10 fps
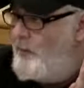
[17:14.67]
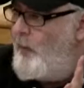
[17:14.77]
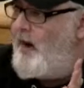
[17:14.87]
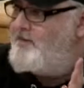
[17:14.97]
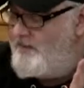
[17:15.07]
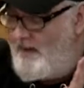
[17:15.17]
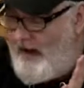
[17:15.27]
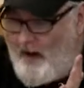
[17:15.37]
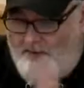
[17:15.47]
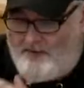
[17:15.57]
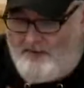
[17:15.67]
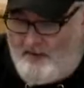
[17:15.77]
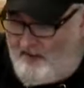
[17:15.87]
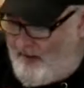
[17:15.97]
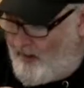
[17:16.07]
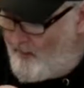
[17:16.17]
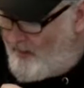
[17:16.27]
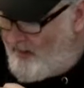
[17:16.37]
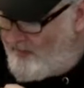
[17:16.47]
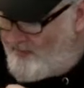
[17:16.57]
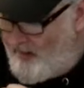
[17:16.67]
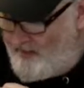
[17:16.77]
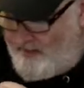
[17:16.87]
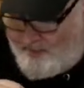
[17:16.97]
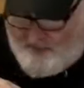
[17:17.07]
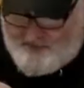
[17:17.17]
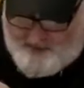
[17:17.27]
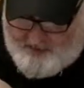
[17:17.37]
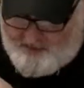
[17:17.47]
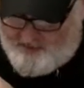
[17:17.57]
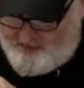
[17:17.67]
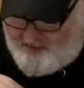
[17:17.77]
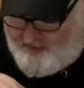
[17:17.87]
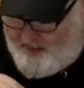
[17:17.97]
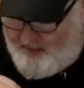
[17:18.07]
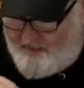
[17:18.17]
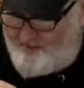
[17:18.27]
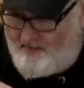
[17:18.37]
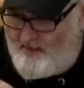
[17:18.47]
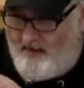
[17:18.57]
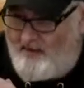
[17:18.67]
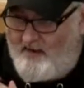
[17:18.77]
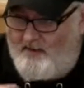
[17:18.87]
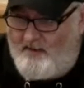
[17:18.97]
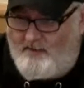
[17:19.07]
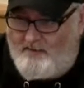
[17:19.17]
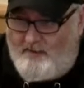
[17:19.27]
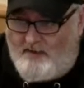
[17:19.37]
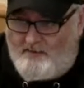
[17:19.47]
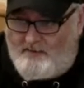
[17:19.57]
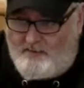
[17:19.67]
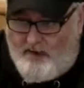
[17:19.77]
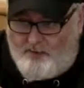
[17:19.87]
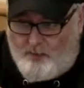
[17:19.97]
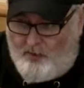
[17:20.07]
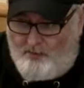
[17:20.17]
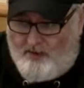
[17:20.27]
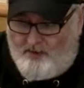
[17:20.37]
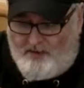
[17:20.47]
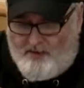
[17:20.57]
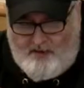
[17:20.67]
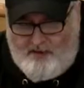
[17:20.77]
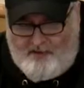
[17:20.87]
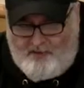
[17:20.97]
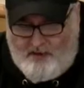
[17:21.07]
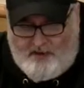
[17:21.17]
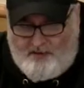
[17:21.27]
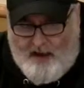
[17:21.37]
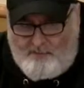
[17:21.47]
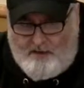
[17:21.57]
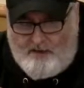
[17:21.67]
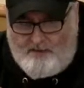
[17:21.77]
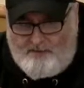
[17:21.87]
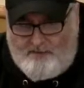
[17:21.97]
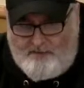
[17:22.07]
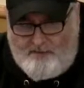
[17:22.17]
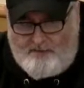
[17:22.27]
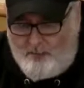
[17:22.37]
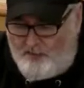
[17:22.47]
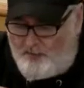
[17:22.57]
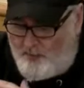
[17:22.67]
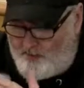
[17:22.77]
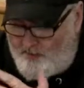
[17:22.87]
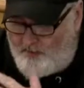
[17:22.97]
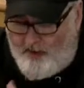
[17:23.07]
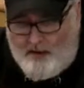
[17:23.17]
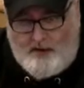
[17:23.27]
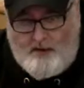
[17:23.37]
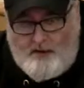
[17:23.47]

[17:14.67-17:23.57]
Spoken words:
watching their house and they went outside, they did this, they did that. That's really not anything that you might worry about or anticipate happening, and someone were to do that.